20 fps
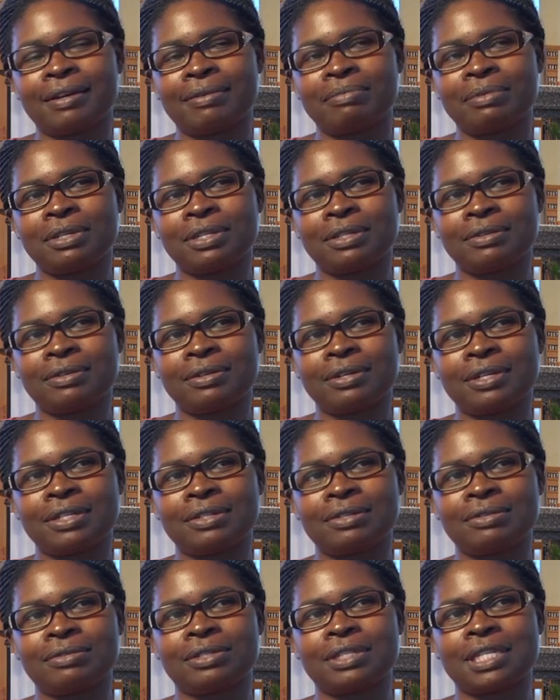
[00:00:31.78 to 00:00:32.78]
I've been
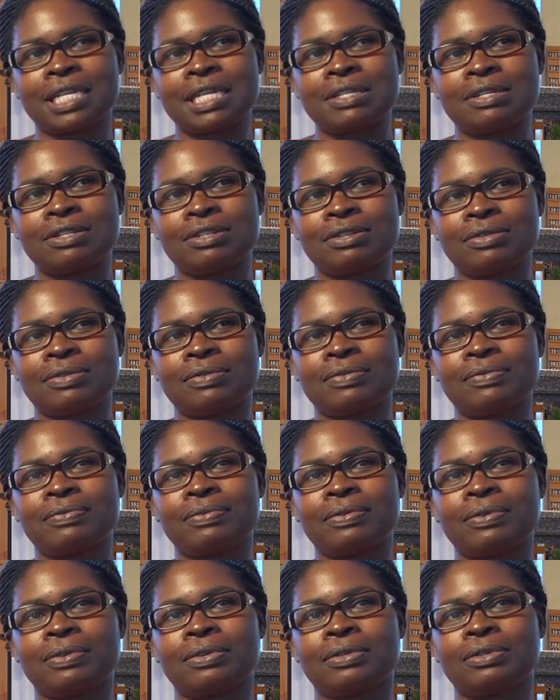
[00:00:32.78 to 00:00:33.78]
going to St. Joe
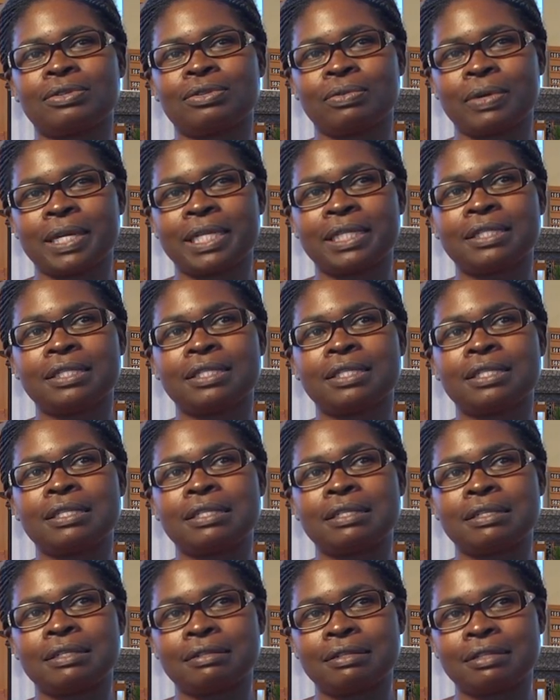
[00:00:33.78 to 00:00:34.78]
for
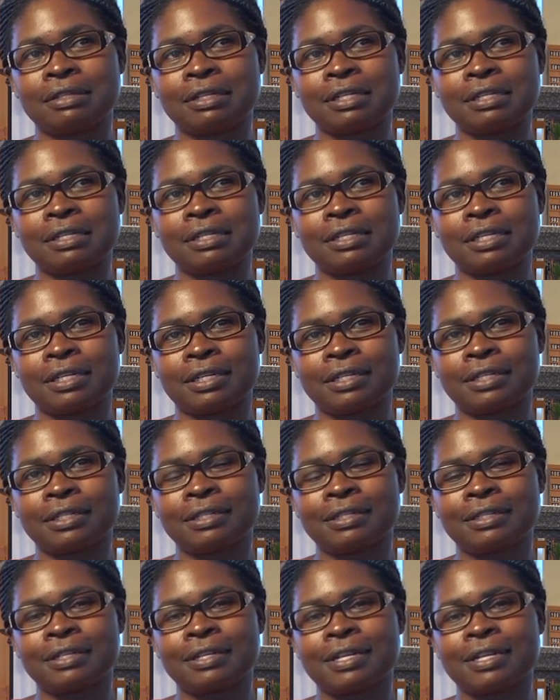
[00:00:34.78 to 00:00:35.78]
23 years.